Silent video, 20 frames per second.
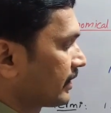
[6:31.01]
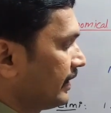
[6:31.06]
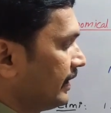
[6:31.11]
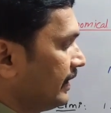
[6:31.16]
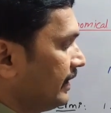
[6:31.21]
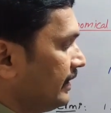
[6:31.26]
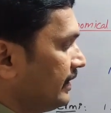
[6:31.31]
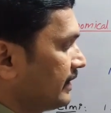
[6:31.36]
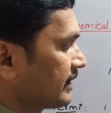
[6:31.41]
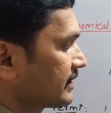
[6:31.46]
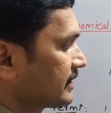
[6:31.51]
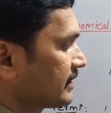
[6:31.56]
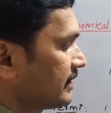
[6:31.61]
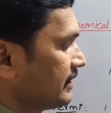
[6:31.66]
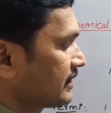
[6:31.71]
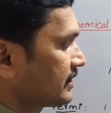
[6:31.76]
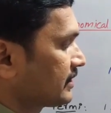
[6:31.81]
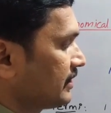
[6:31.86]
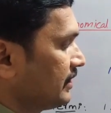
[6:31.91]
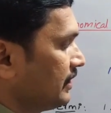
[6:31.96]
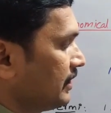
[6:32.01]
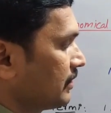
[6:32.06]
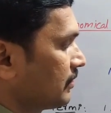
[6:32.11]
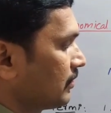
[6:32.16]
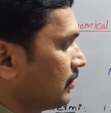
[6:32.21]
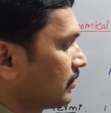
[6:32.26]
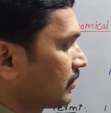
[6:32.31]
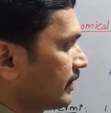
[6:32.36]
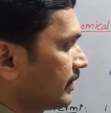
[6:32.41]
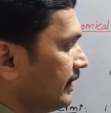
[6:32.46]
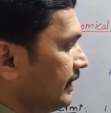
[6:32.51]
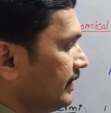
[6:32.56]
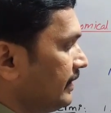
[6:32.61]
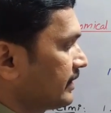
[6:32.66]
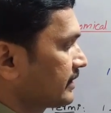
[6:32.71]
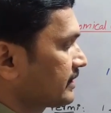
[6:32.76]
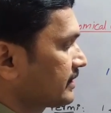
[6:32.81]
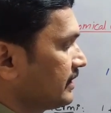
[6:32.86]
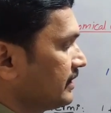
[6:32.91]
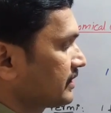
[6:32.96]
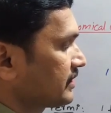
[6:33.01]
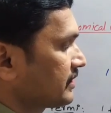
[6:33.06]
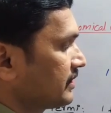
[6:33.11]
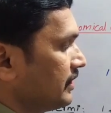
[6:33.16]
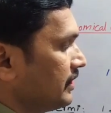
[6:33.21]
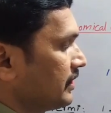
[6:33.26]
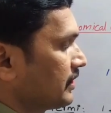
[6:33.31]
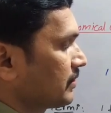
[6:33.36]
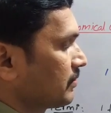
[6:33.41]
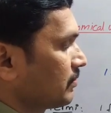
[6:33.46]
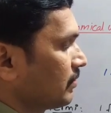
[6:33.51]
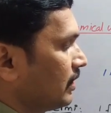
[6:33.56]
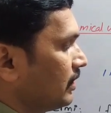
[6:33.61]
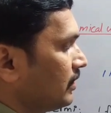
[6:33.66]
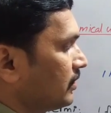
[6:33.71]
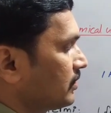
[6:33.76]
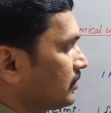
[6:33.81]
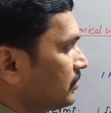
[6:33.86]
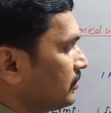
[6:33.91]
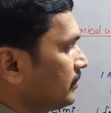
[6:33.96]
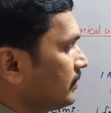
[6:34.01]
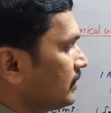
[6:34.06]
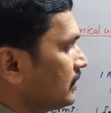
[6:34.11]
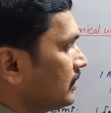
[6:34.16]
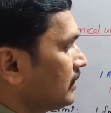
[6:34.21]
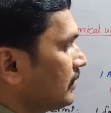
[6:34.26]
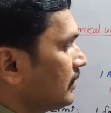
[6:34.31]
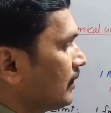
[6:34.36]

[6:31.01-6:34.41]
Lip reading: Radius is equal to